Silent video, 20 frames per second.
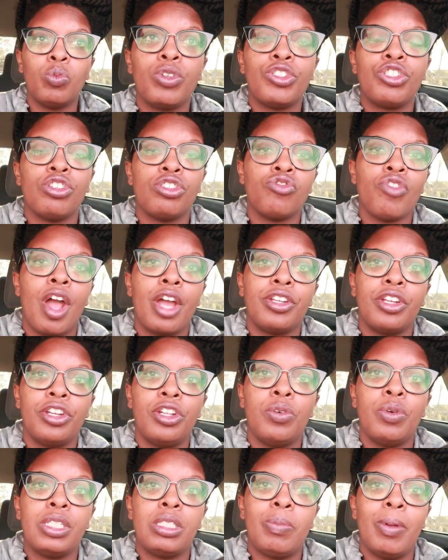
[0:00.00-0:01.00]
what you're trying to
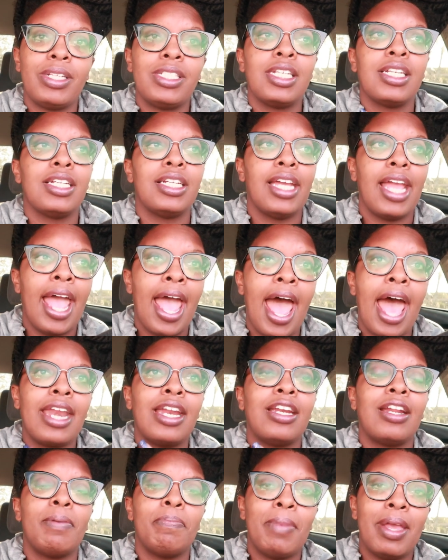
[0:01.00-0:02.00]
do is basically add
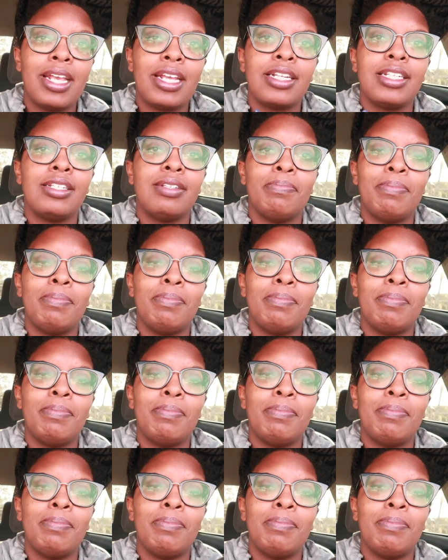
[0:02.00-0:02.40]
it and make it